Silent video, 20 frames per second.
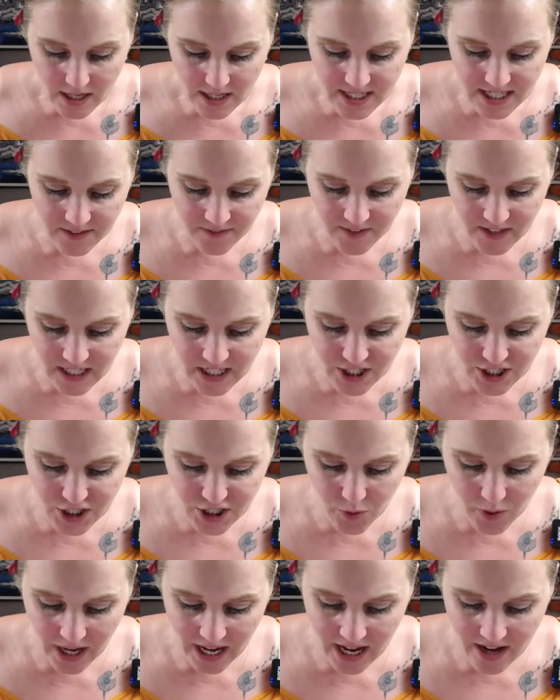Tiffany, do
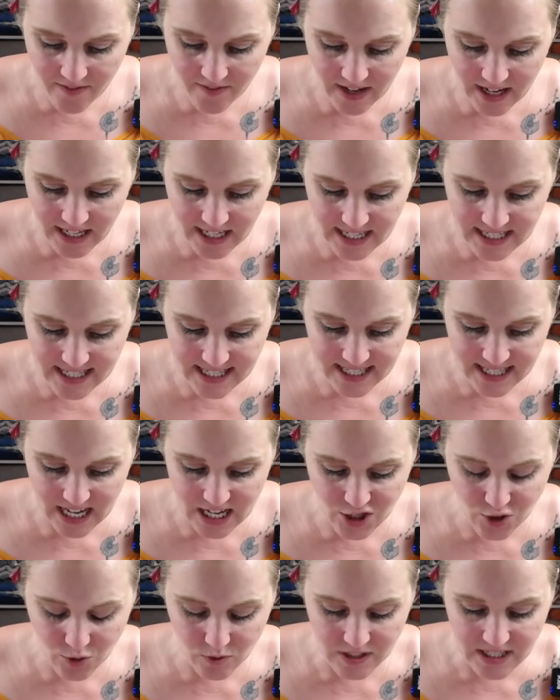you have any
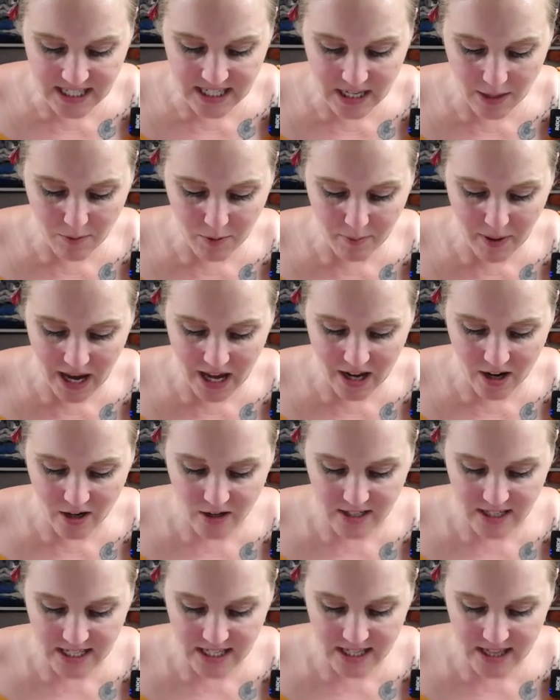scheduled summer
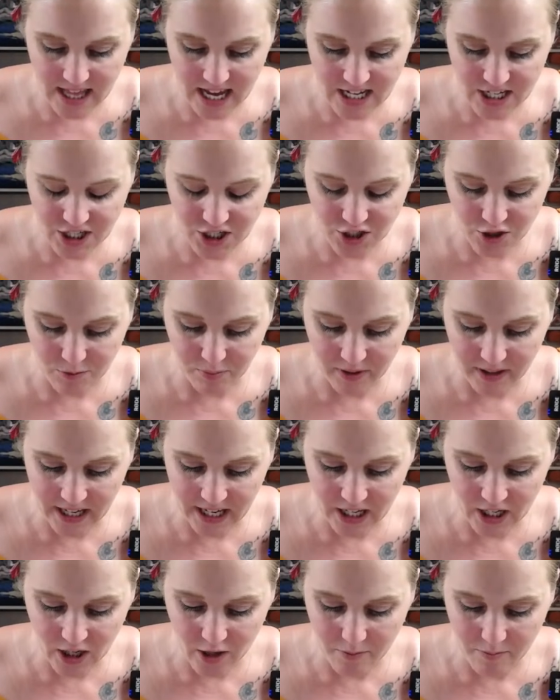patterns that you're
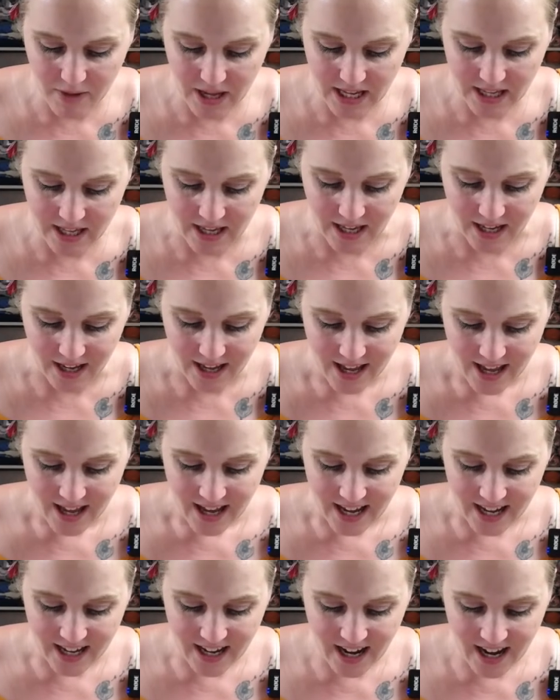planning on making?
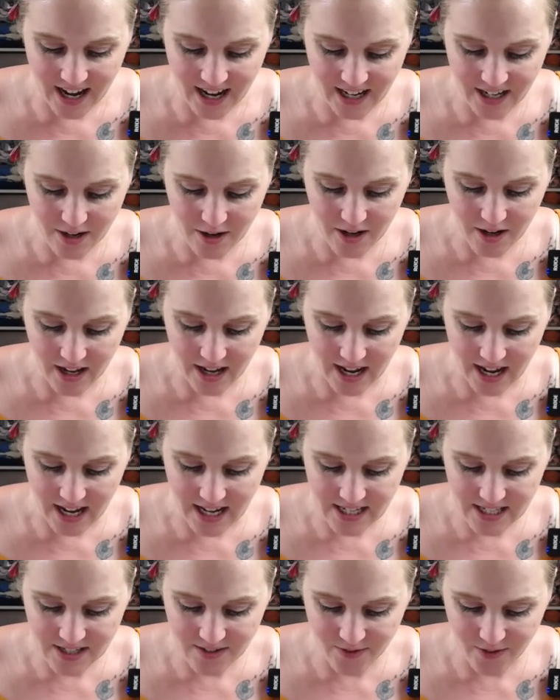I kind of
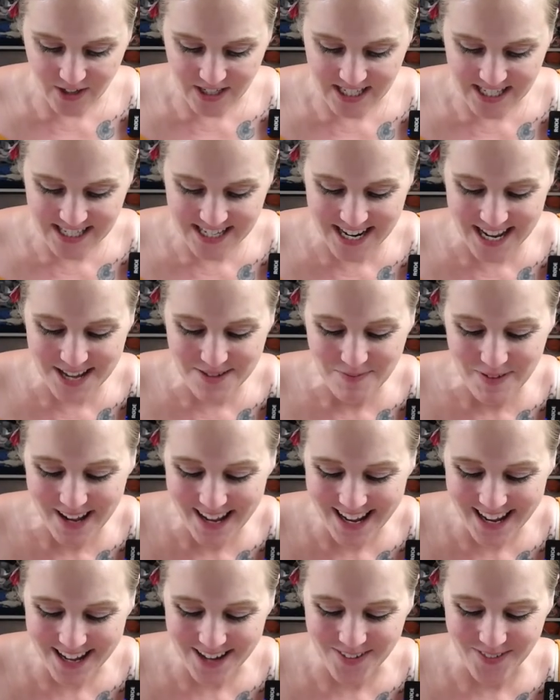asked for a sneak
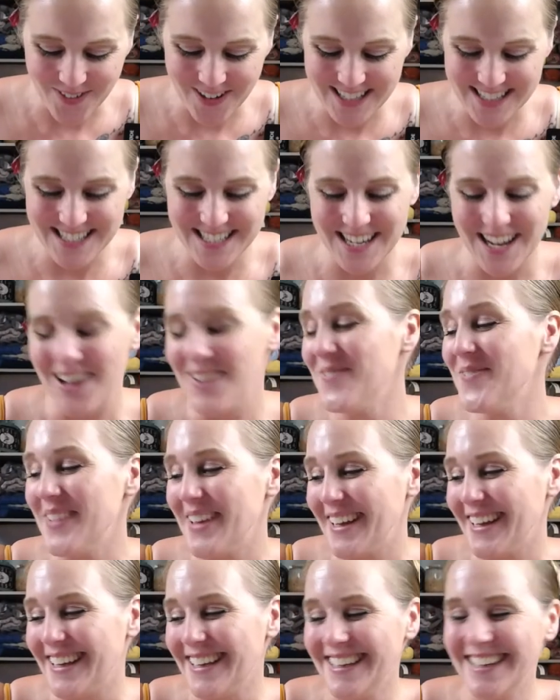peek of what's
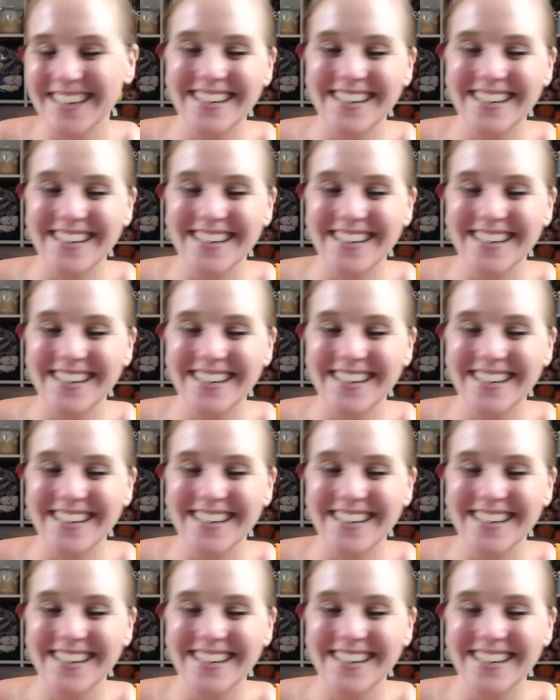coming.